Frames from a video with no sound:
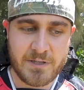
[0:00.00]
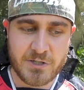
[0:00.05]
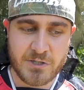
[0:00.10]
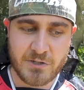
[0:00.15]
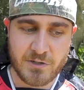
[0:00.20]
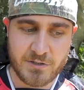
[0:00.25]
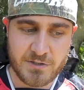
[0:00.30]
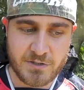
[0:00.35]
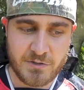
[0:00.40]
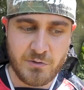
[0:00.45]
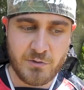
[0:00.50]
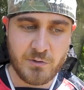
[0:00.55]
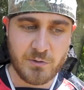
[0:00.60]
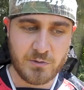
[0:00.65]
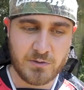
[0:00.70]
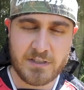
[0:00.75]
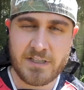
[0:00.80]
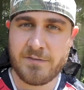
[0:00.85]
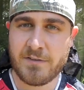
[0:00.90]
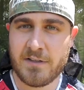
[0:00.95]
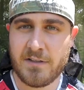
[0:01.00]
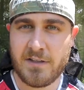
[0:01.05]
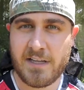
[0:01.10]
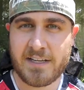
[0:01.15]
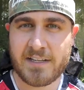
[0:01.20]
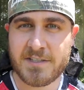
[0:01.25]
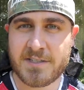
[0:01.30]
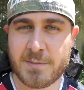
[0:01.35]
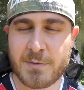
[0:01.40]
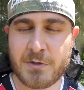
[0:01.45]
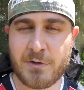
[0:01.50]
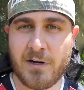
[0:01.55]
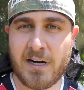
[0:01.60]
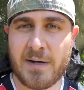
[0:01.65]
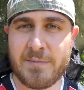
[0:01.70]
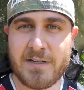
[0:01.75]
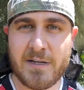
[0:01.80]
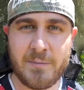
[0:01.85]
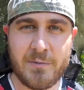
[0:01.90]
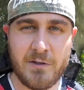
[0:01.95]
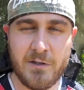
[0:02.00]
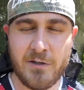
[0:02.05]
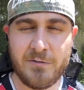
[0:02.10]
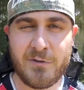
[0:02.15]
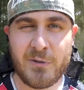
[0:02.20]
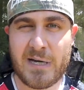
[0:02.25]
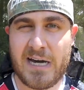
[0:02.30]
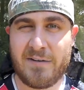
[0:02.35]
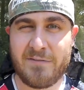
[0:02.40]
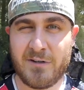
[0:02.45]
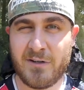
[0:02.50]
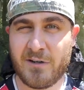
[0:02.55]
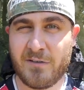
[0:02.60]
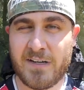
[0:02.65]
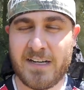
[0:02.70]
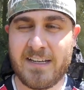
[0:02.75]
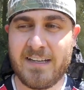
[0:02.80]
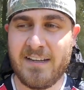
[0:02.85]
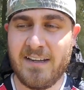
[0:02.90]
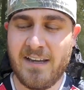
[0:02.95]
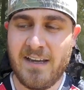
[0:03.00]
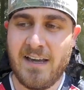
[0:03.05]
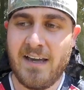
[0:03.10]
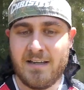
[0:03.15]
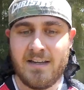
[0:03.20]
Be sure to leave a like and subscribe down below if you haven't already.